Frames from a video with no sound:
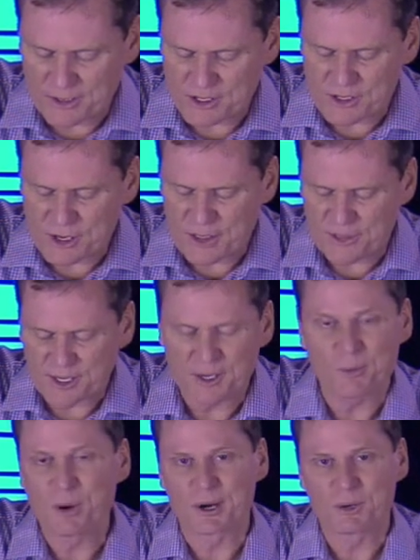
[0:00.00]
It's nothing
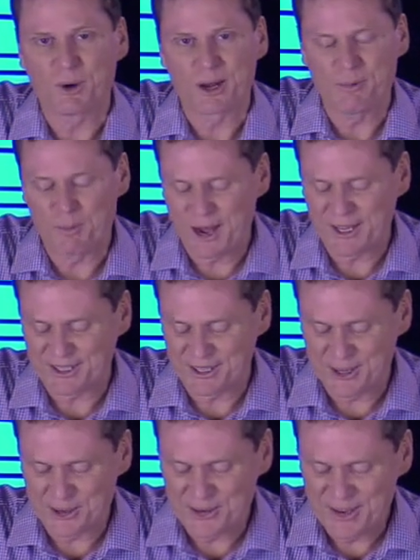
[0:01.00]
compared to what I'm about to
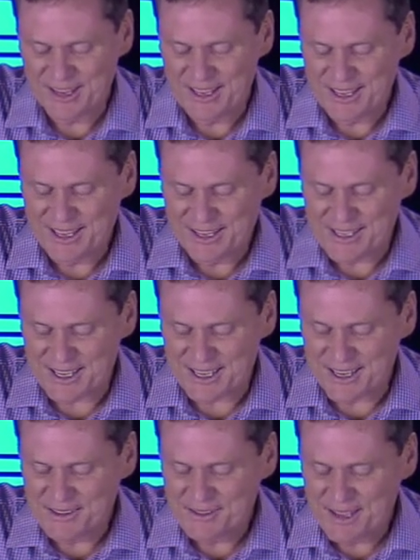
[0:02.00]
do. See?